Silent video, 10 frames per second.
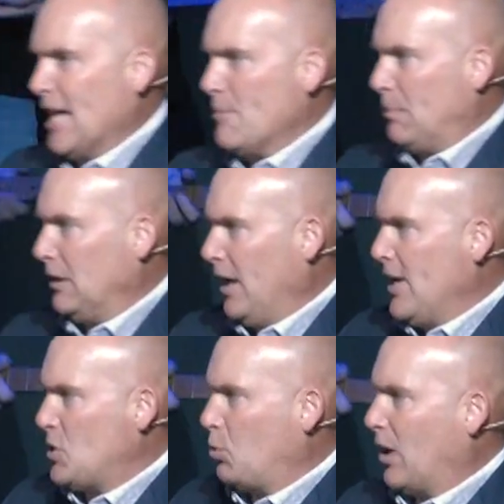I've been in that
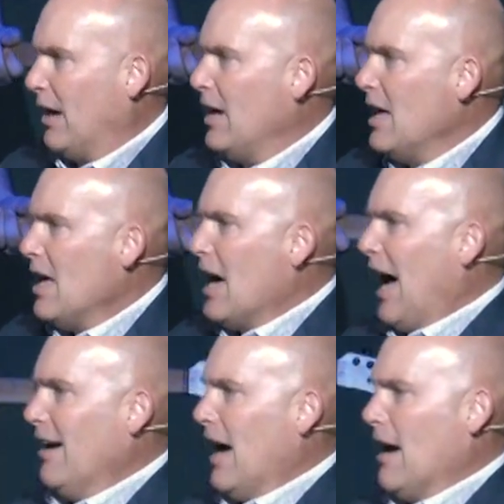place where
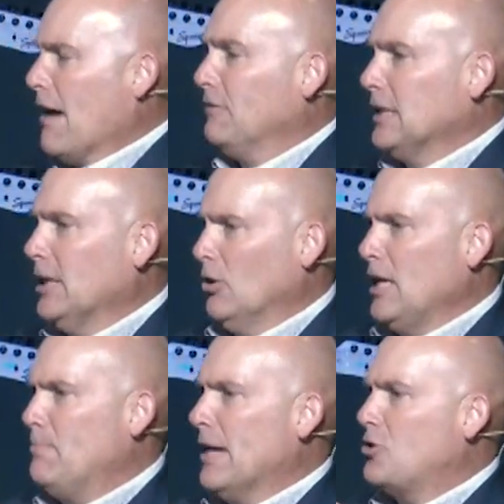I, I, have
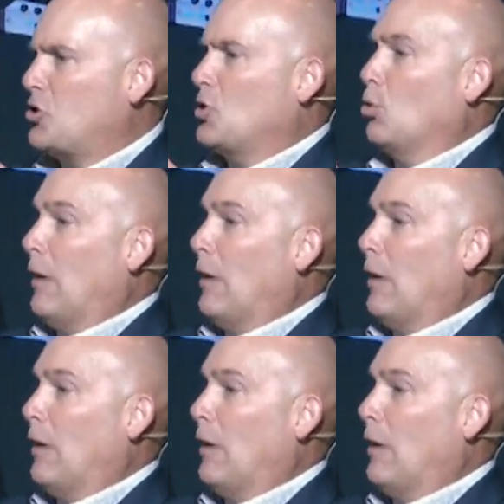literally been